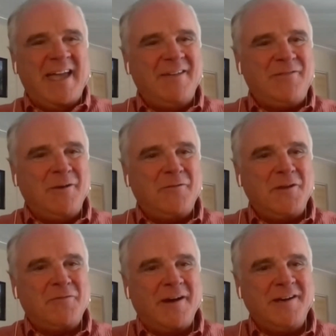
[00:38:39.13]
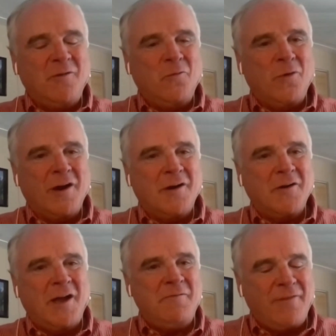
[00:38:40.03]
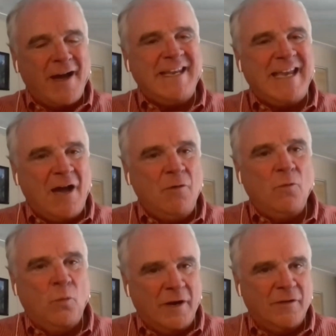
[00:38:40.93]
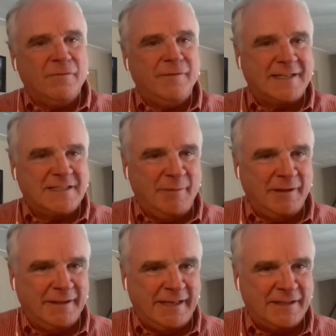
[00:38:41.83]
If you find out finding out where their flexibility.